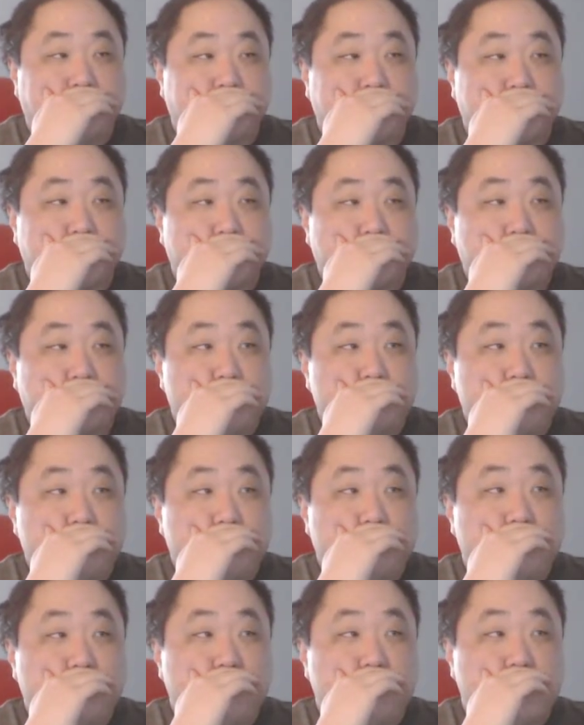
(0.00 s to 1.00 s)

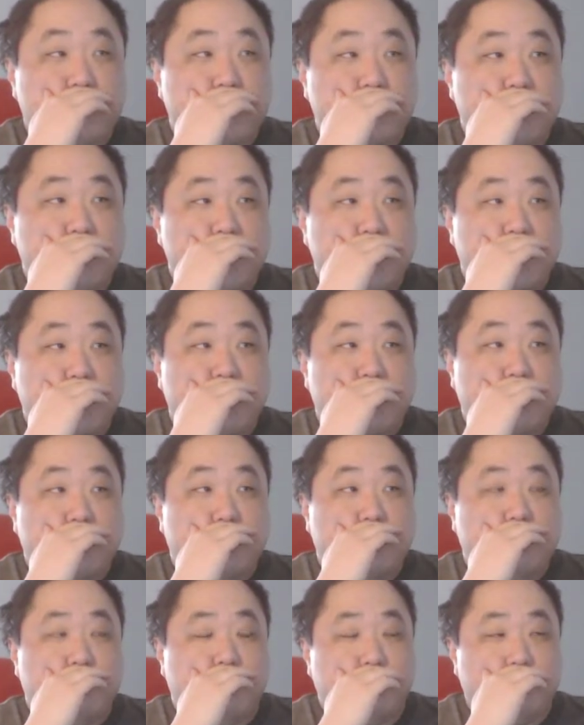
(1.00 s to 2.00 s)

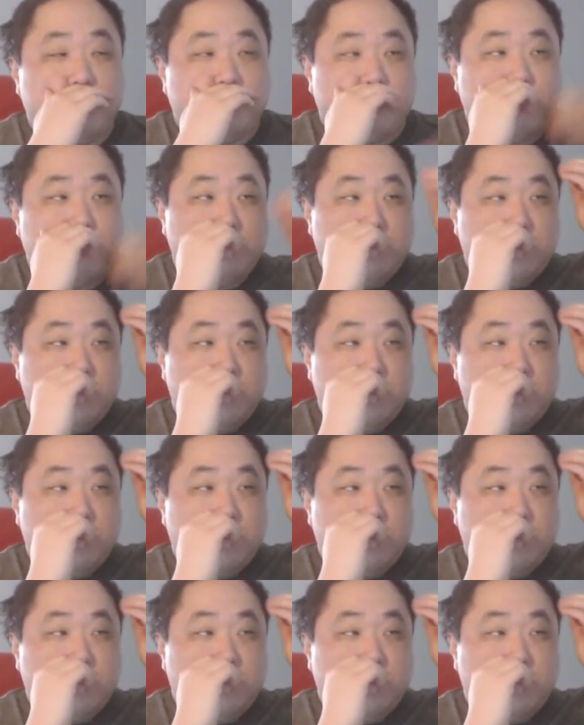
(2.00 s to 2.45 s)
Nobody speaks.